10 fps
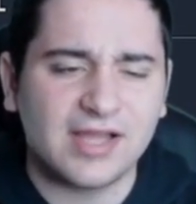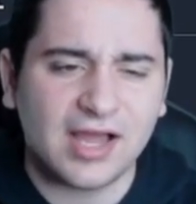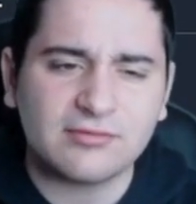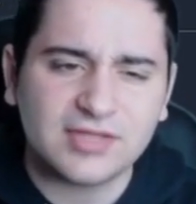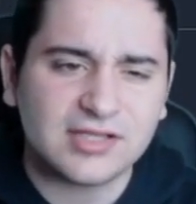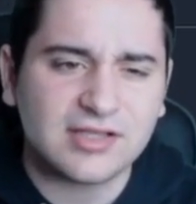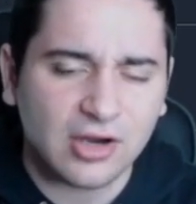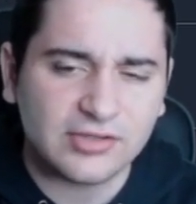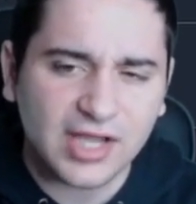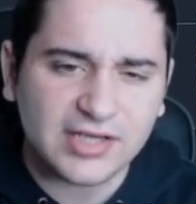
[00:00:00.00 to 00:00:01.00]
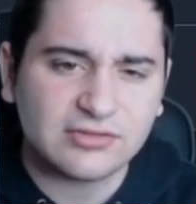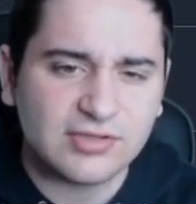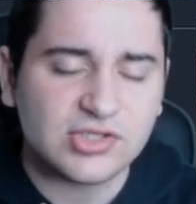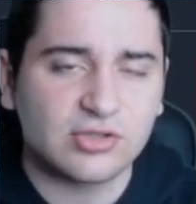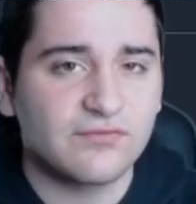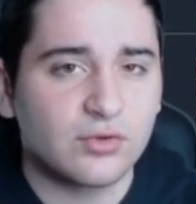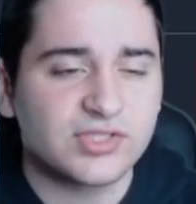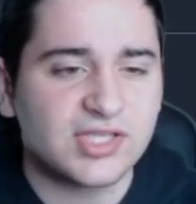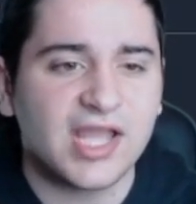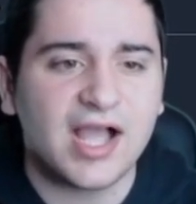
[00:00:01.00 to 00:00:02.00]
I don't think our 93 is only
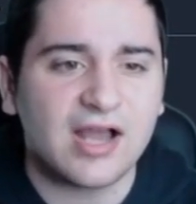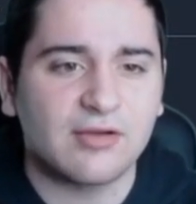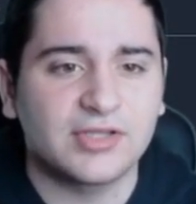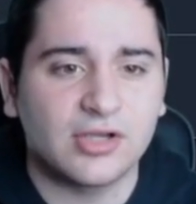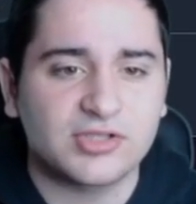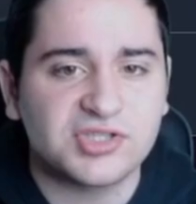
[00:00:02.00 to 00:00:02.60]
14K. I don't really know.